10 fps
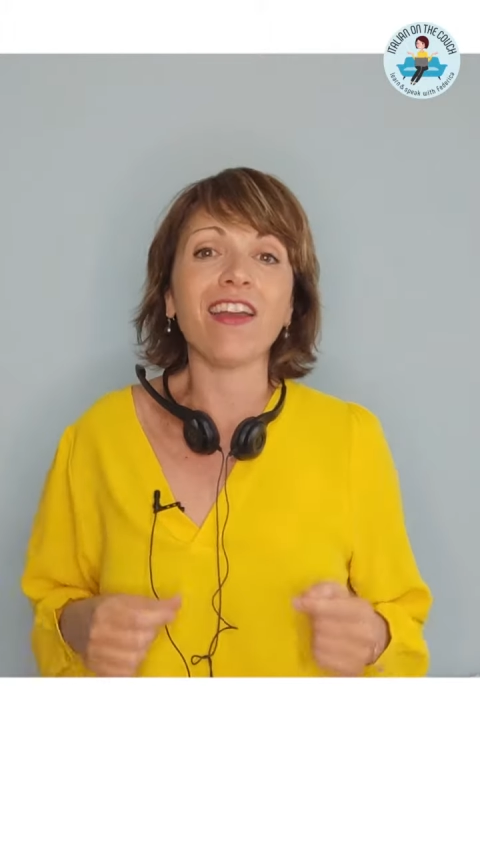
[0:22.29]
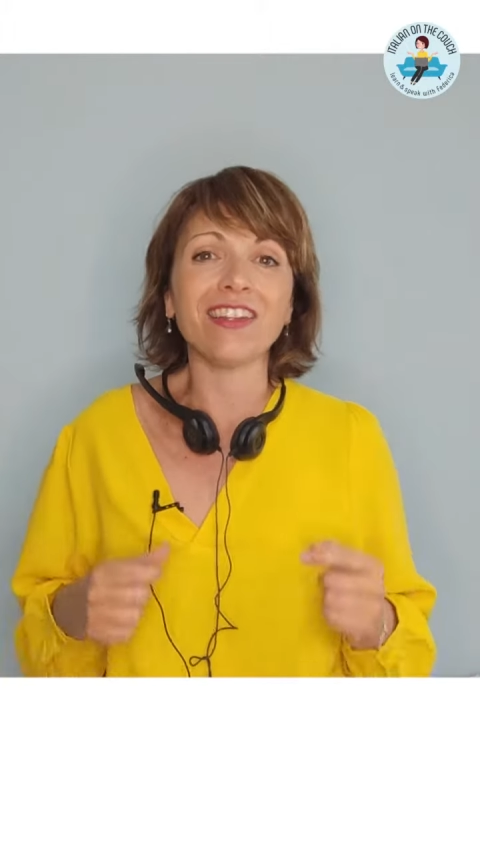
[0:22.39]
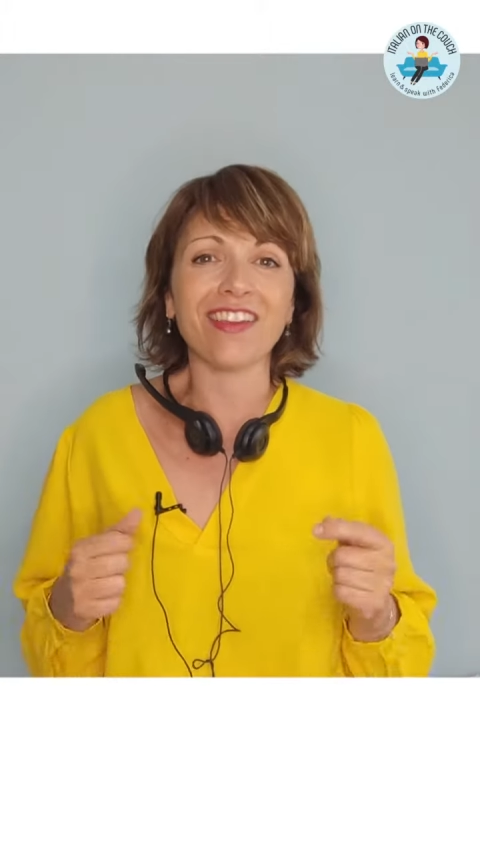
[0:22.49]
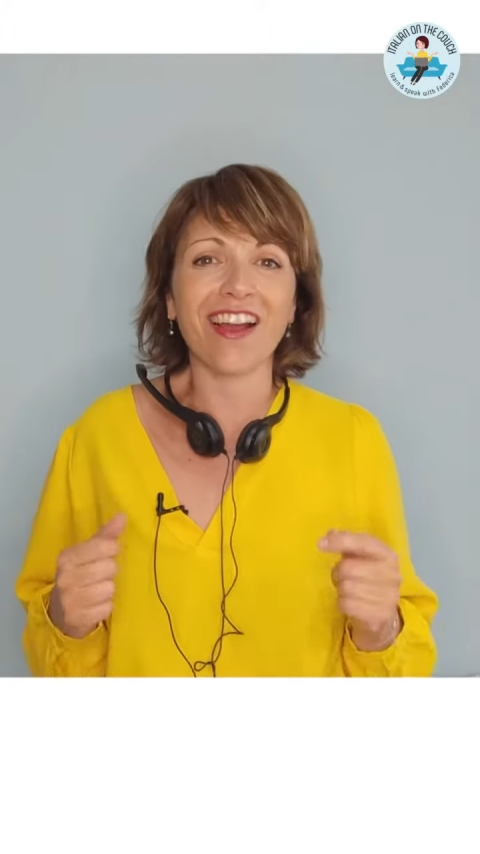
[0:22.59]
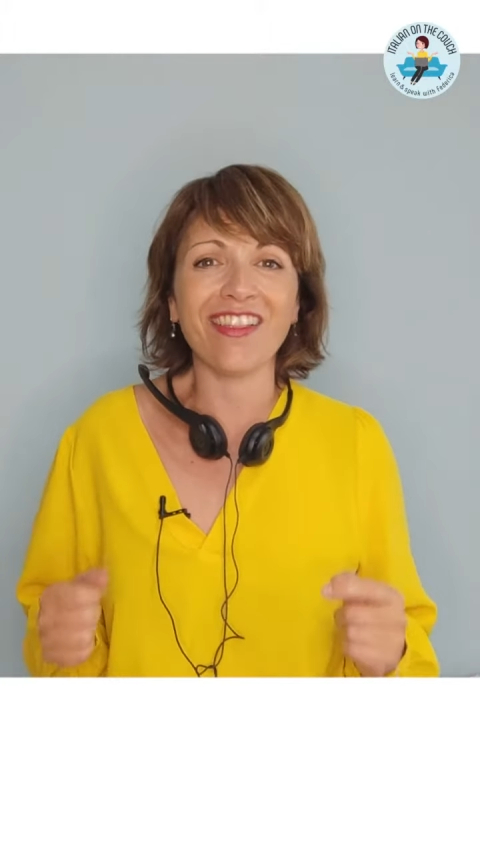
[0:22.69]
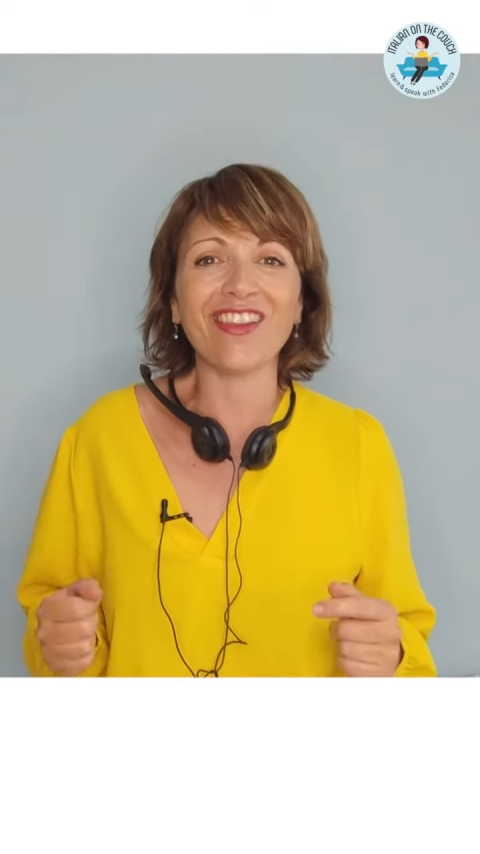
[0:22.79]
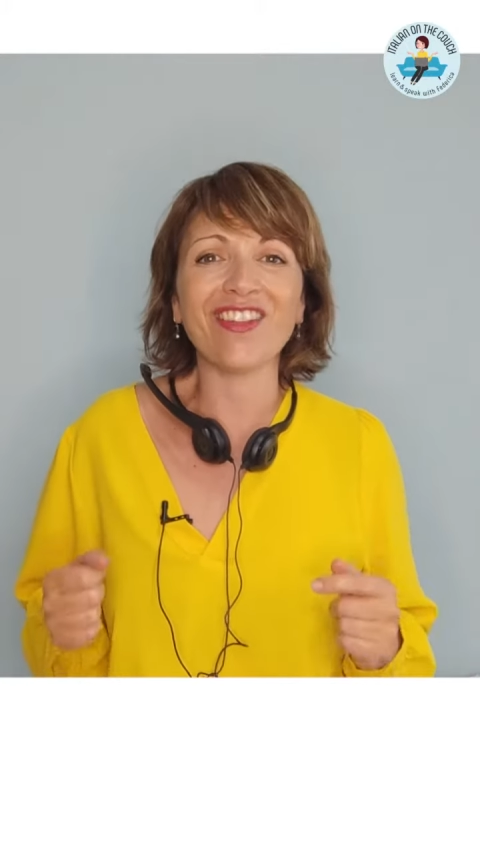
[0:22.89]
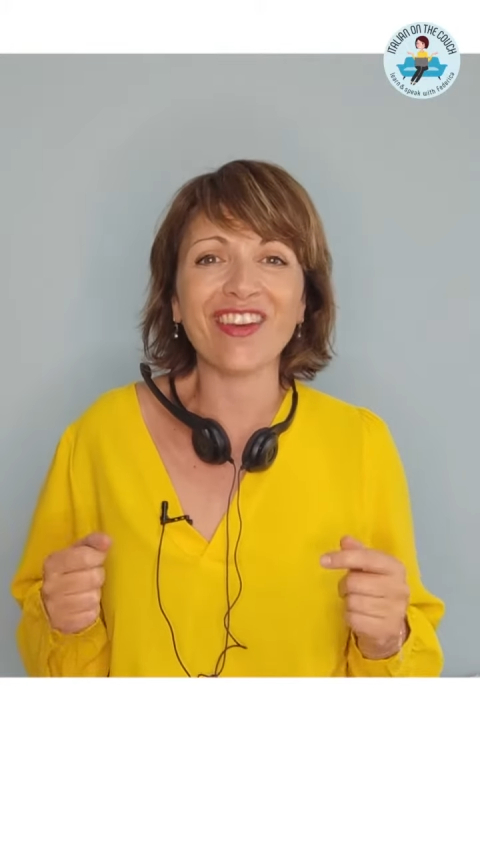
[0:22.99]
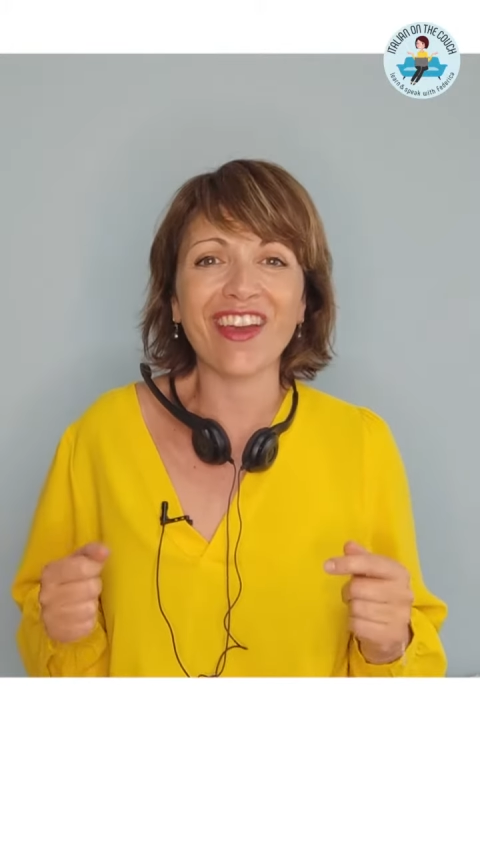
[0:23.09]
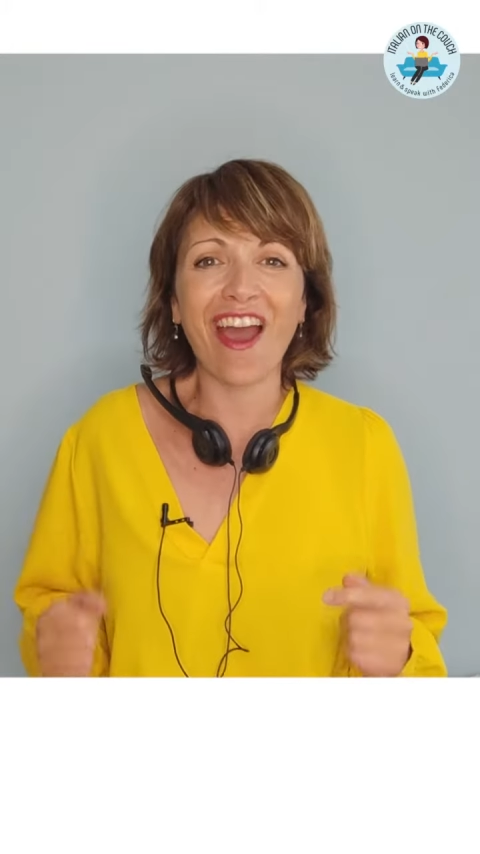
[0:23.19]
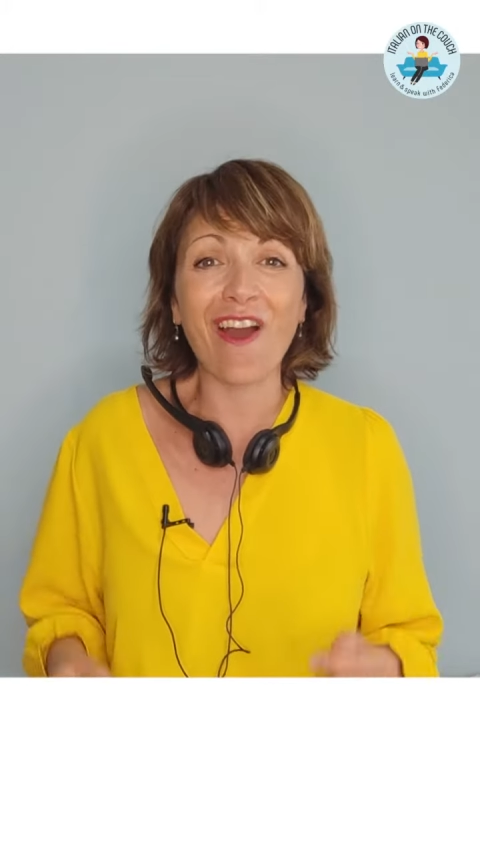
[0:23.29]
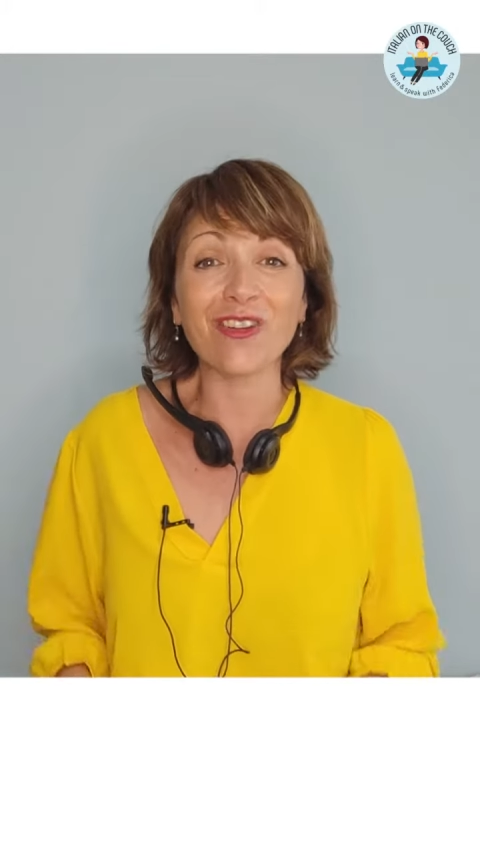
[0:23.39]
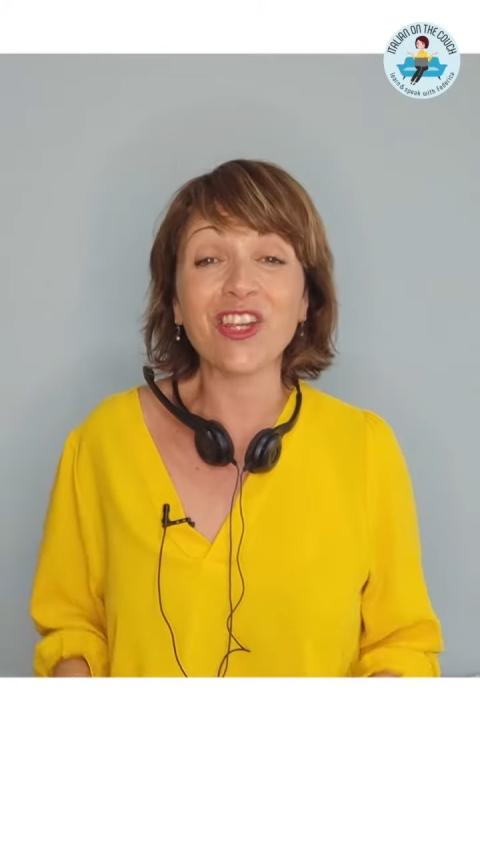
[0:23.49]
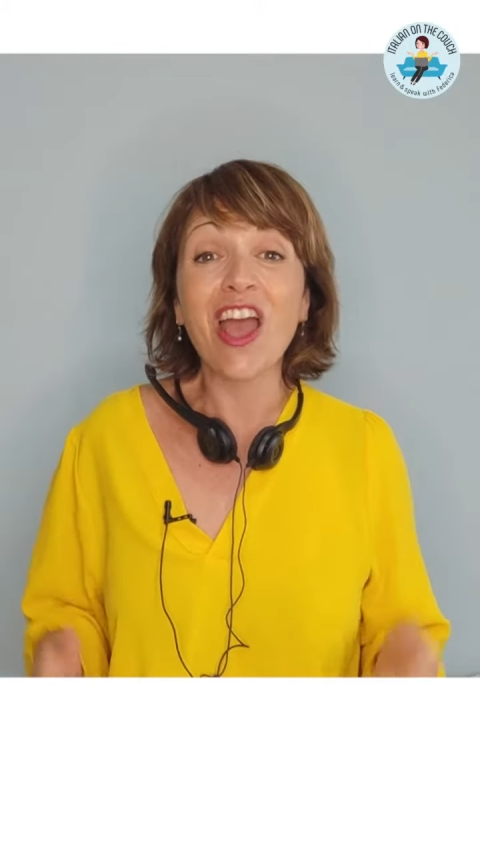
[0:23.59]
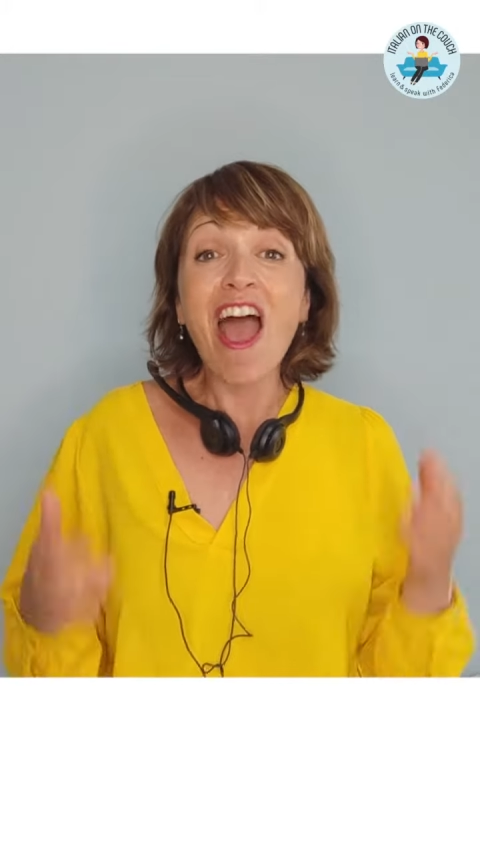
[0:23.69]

Italian on the couch.